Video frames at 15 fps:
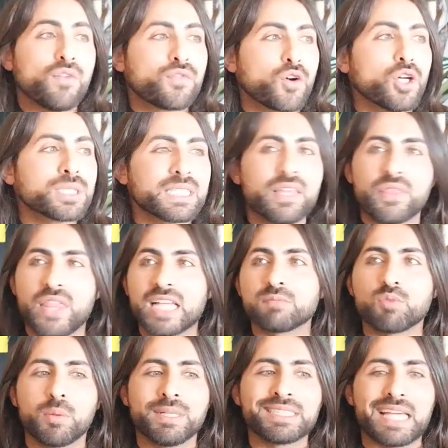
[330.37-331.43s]
Of course, at that
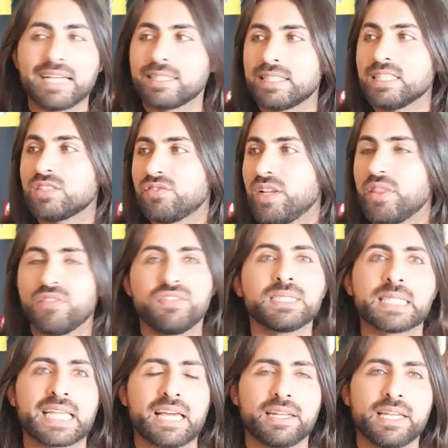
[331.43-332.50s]
moment, I didn't feel the
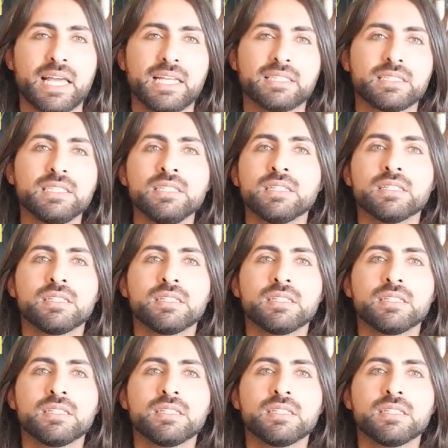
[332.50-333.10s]
physical reality.